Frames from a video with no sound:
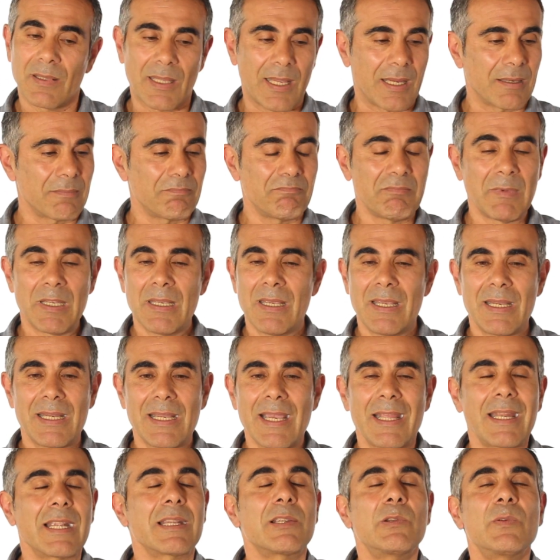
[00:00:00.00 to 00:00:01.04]
like
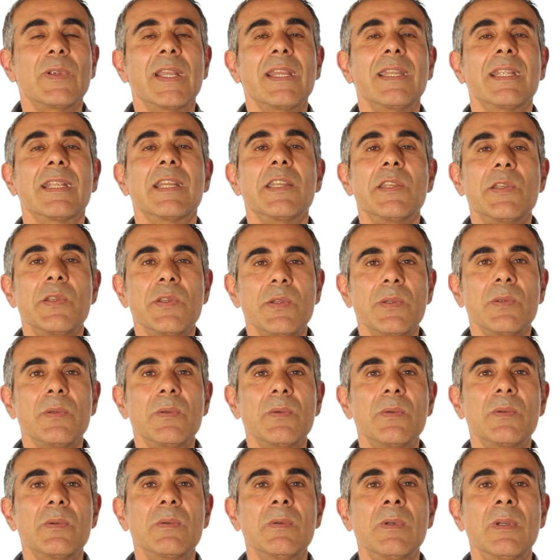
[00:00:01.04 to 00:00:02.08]
kind of creating a
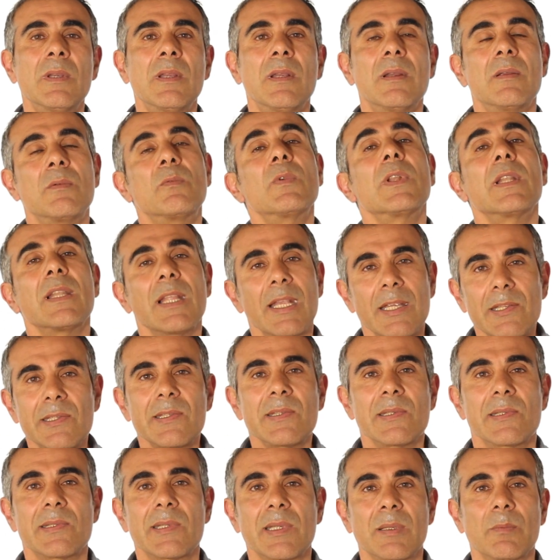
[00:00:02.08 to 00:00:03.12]
new
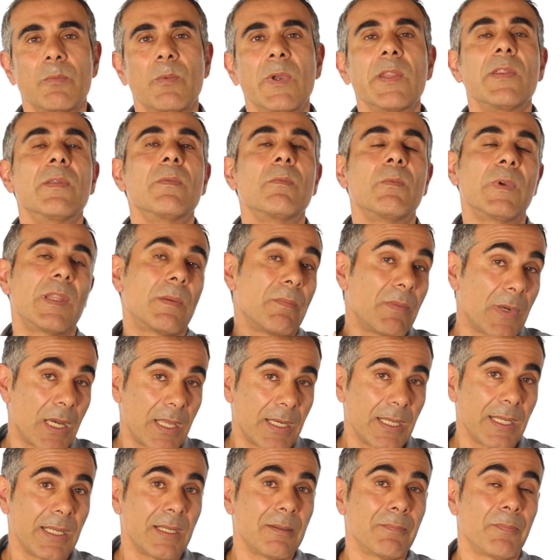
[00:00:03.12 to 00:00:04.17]
relationship with
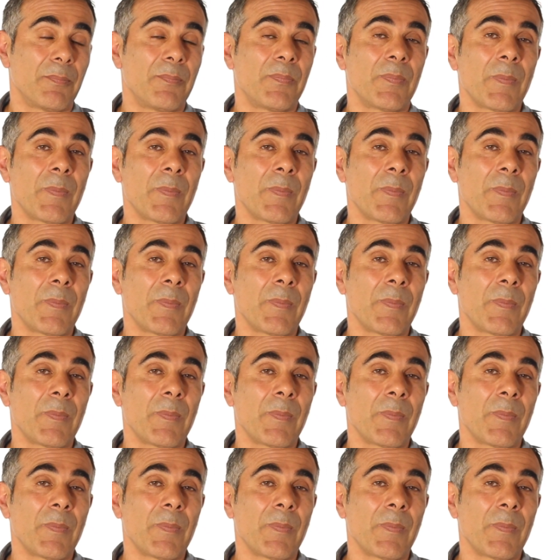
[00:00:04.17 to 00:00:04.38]
money,